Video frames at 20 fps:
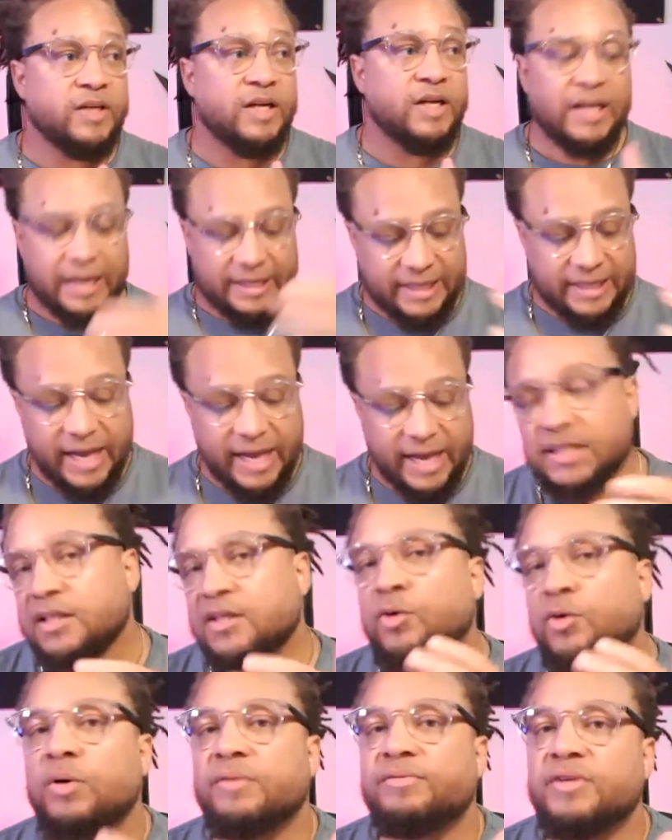like that's the
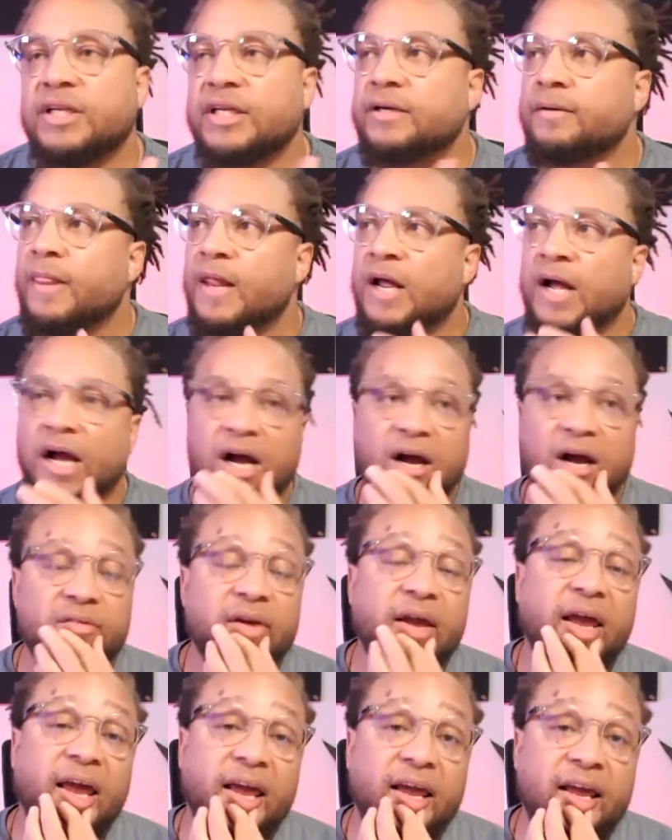equivalent of
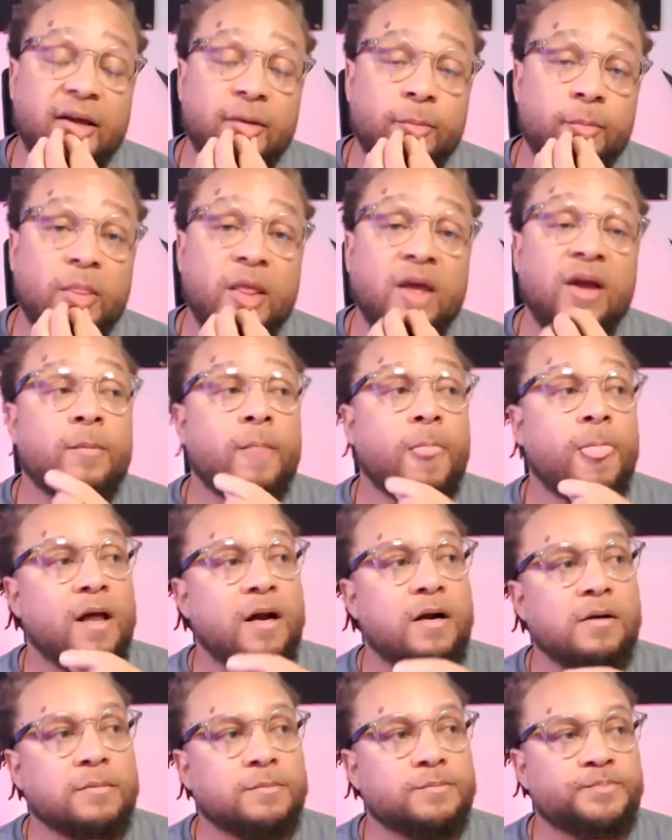a,
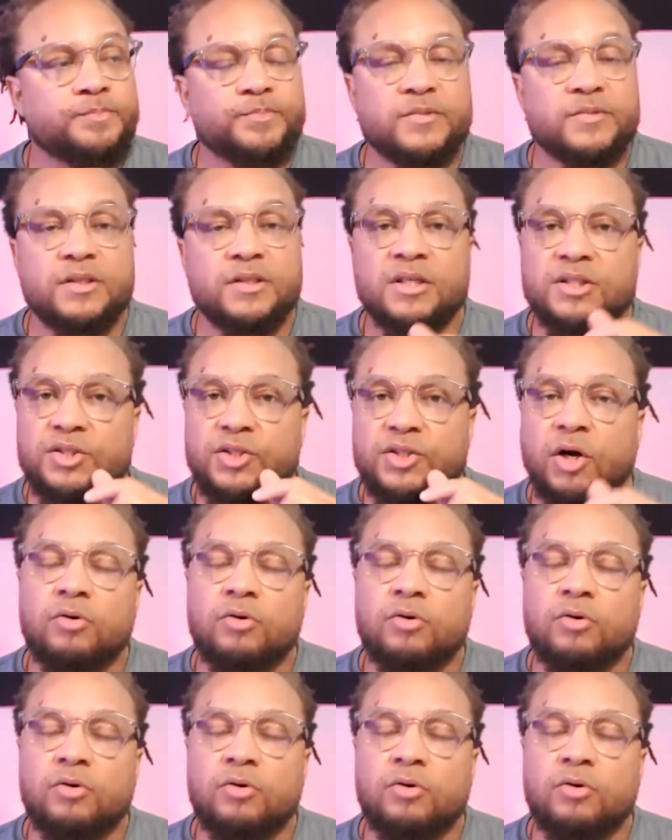don't